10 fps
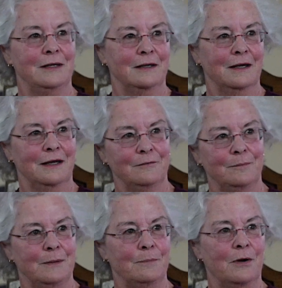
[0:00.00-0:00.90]
to kind
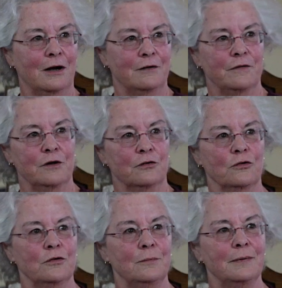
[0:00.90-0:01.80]
of be part of their
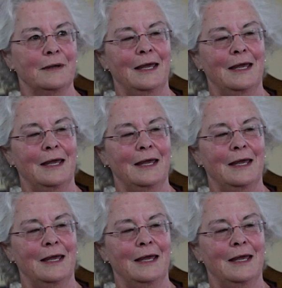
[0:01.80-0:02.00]
group.